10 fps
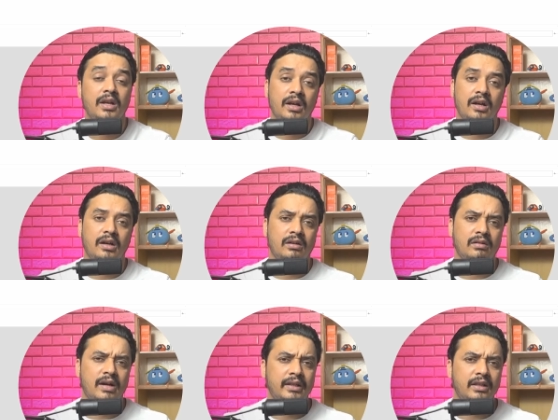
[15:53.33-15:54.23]

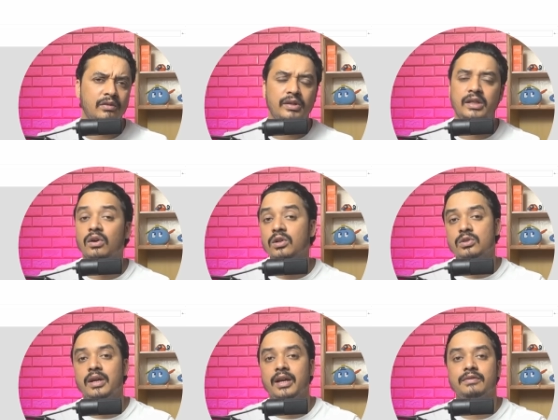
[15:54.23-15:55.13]
I think we
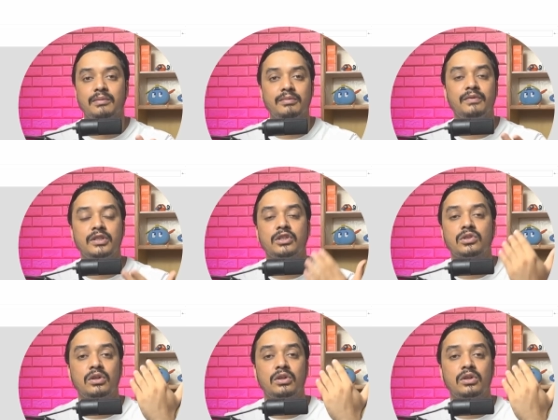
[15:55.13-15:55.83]
also have something which is